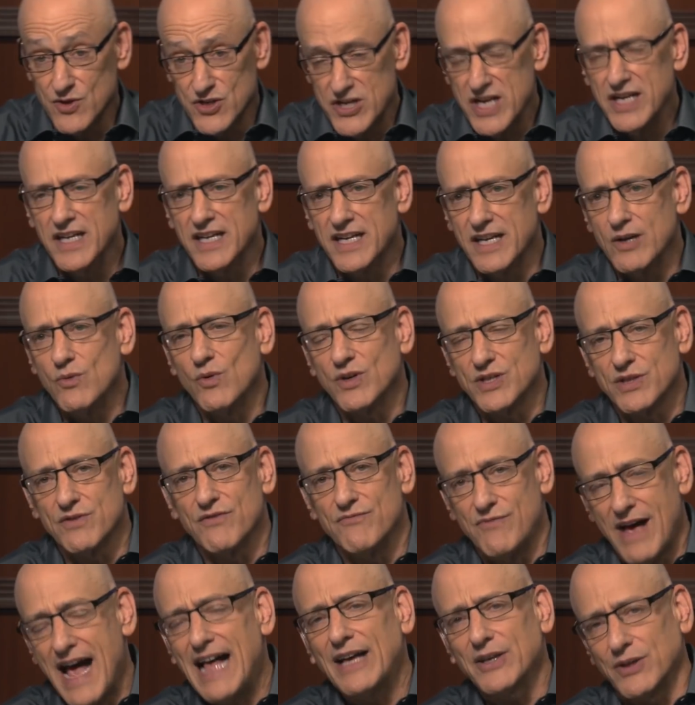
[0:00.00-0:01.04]
virginity
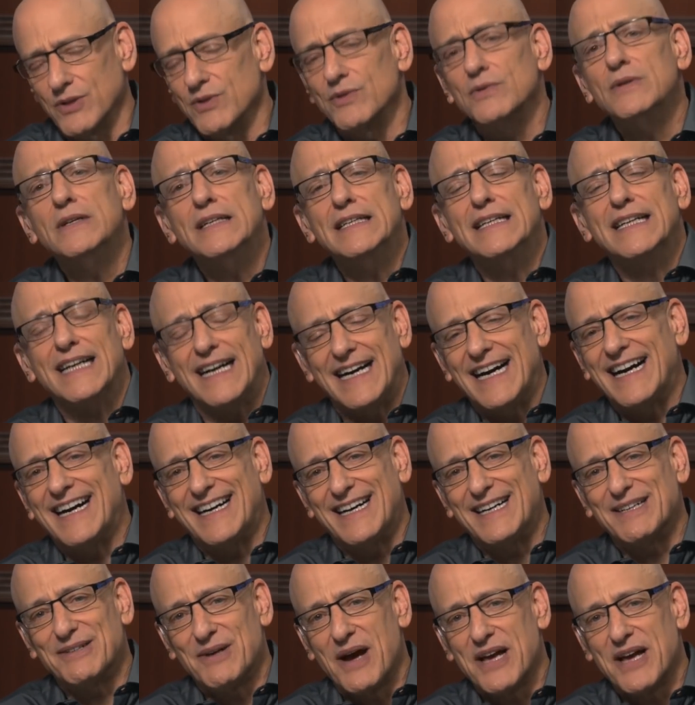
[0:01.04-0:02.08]
was of value,
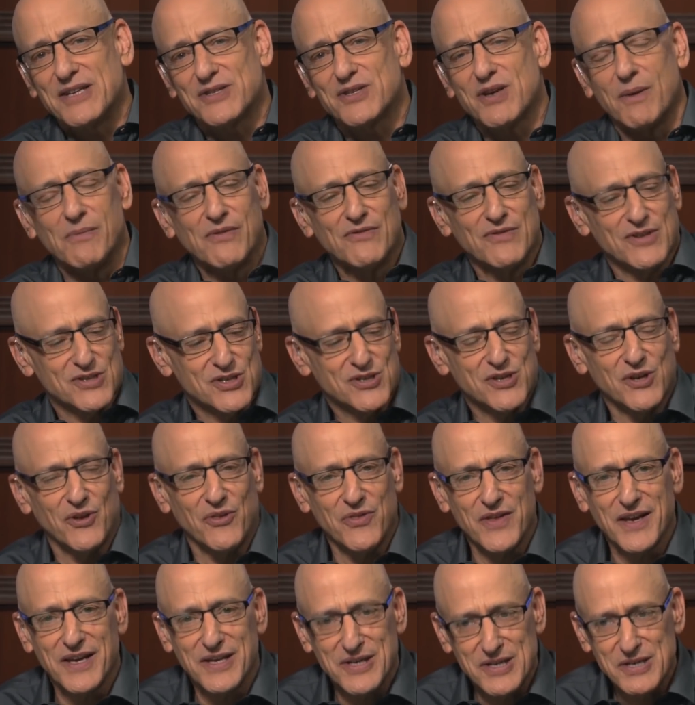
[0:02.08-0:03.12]
as some of us
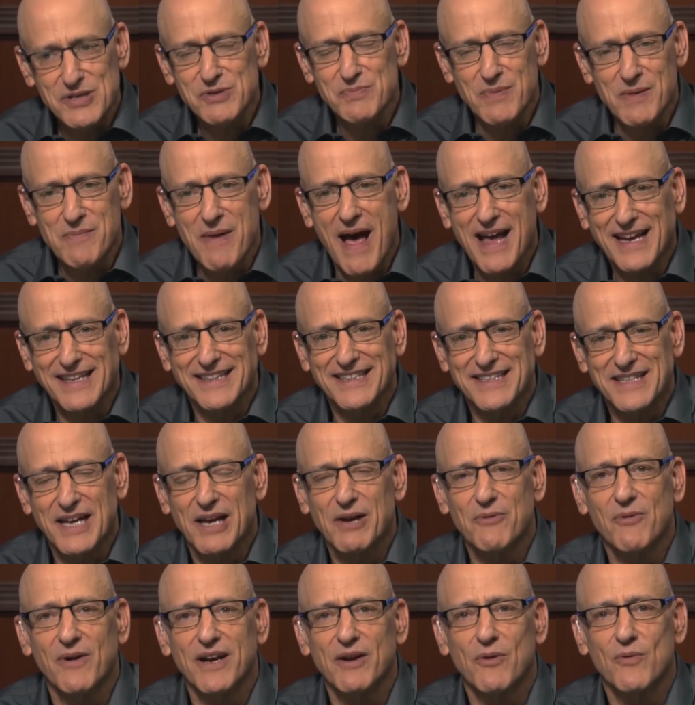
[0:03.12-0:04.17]
still think it is, but back in
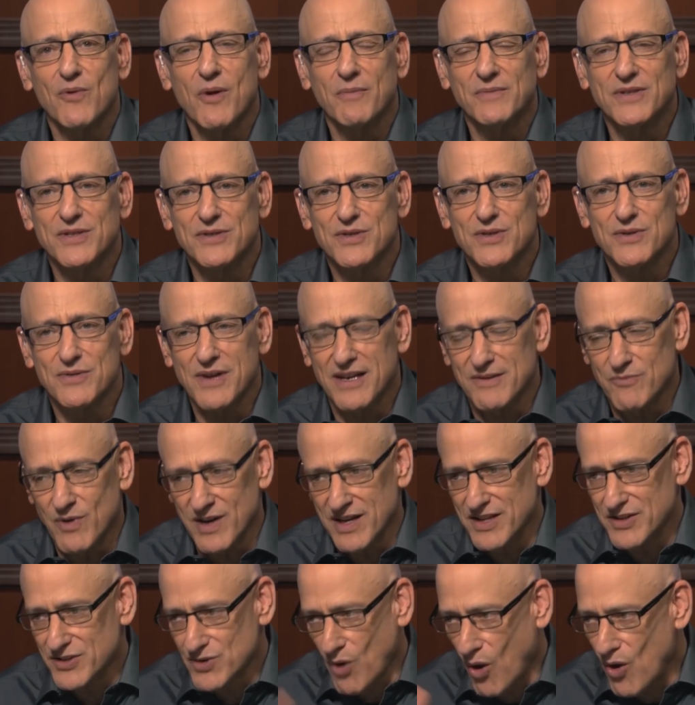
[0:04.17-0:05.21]
the day when
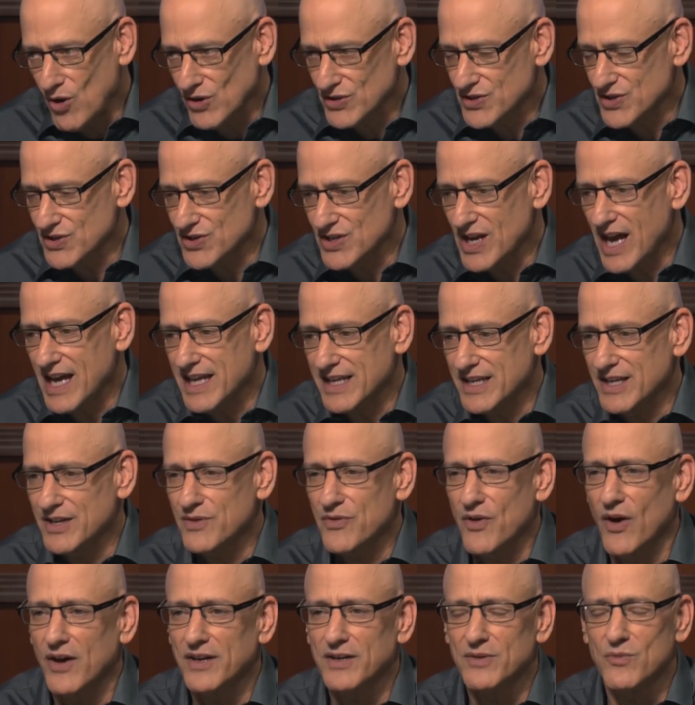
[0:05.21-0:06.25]
all
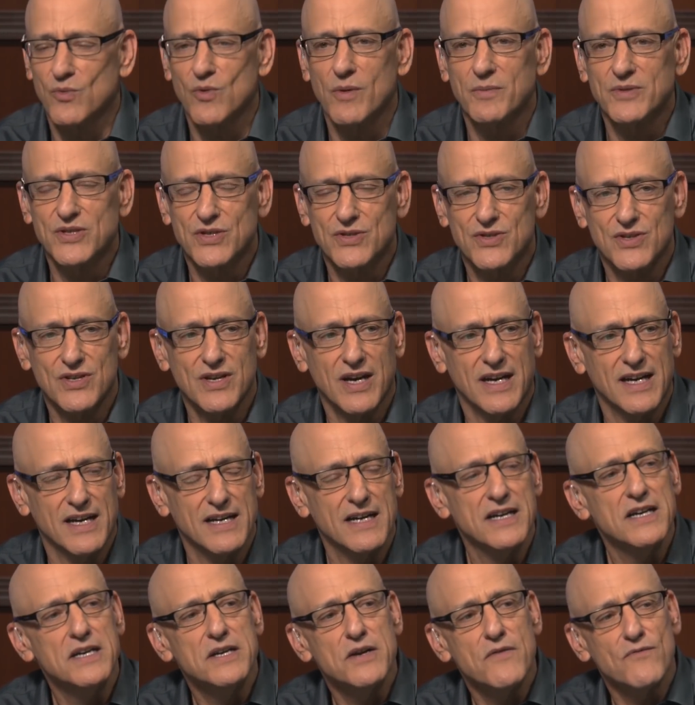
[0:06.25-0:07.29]
society thought a woman's
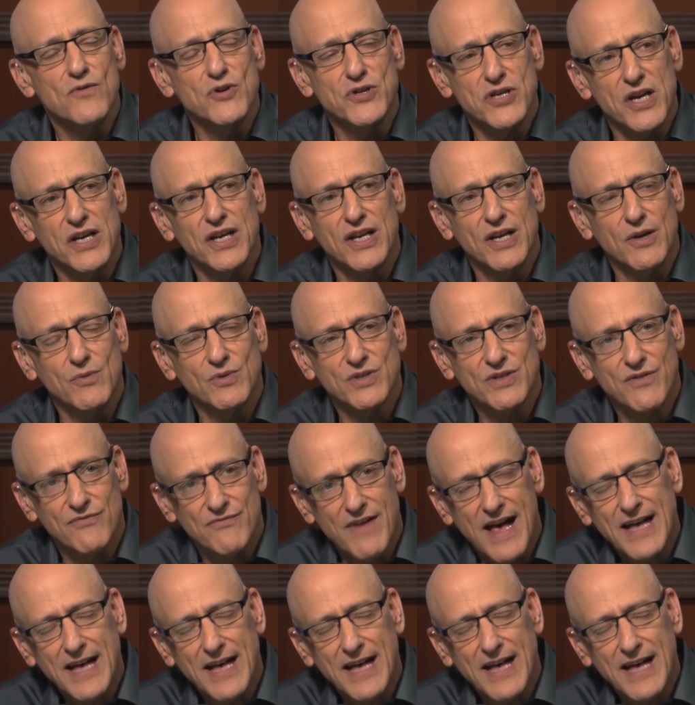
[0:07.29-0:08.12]
virginity